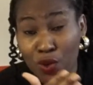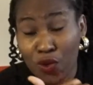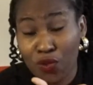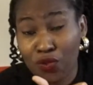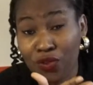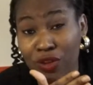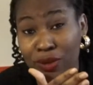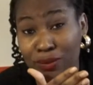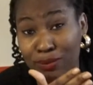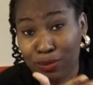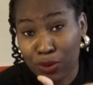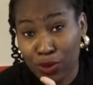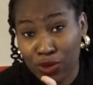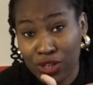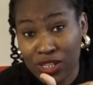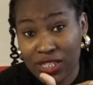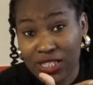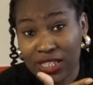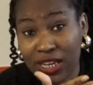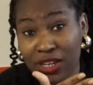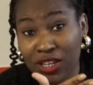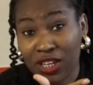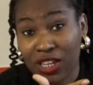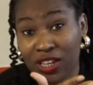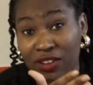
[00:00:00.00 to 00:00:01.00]
of
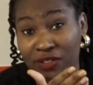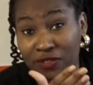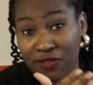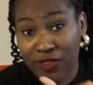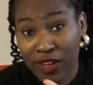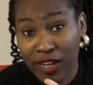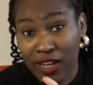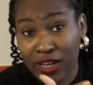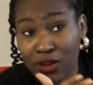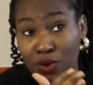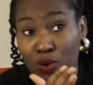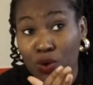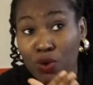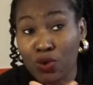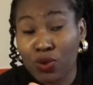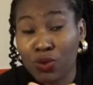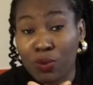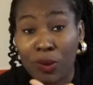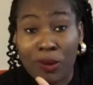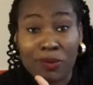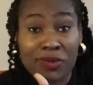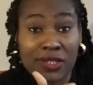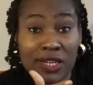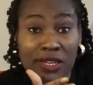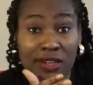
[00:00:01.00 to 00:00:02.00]
employers that you can find on the
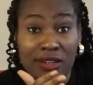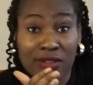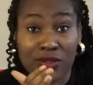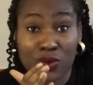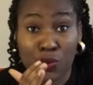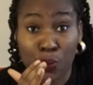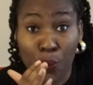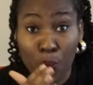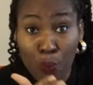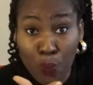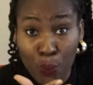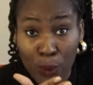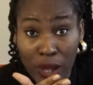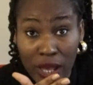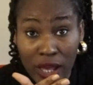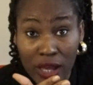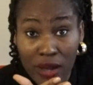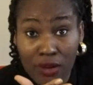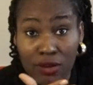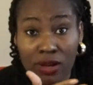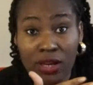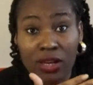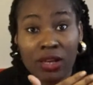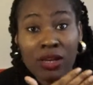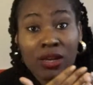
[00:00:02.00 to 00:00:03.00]
website as
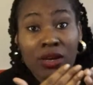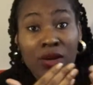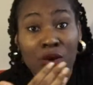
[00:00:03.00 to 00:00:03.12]
well,